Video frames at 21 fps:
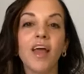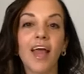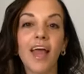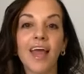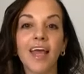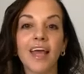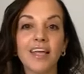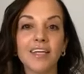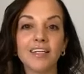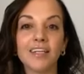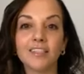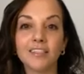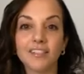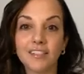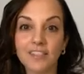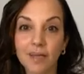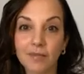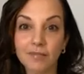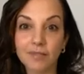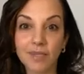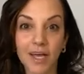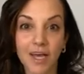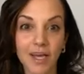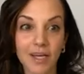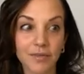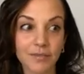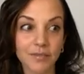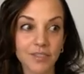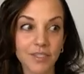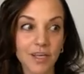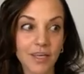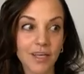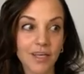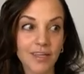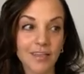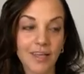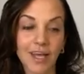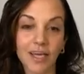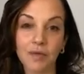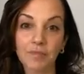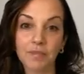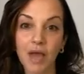And sometimes
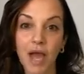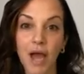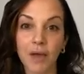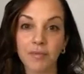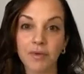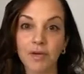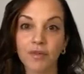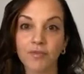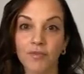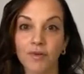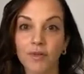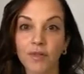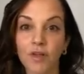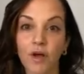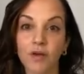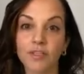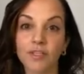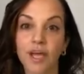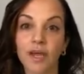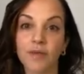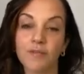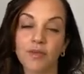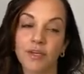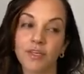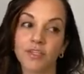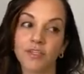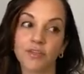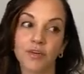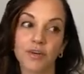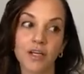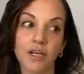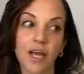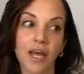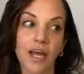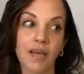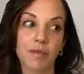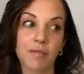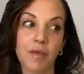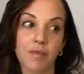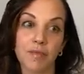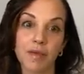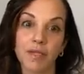that can be happening for a long time because you're in
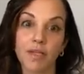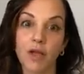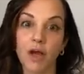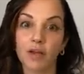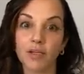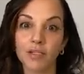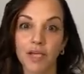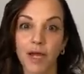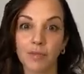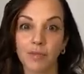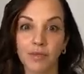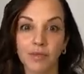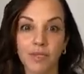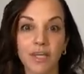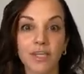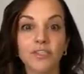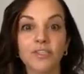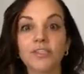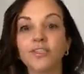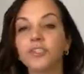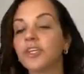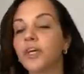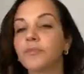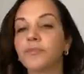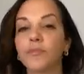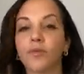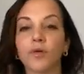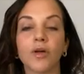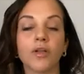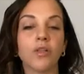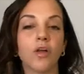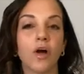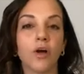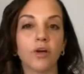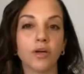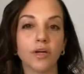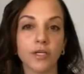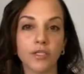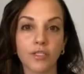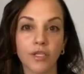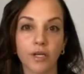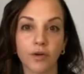a maybe long-time relationship or a
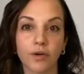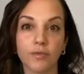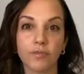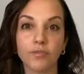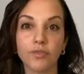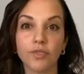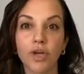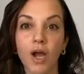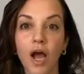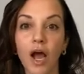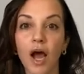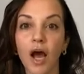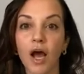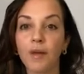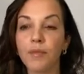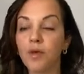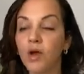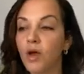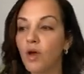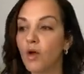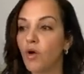longer-term job,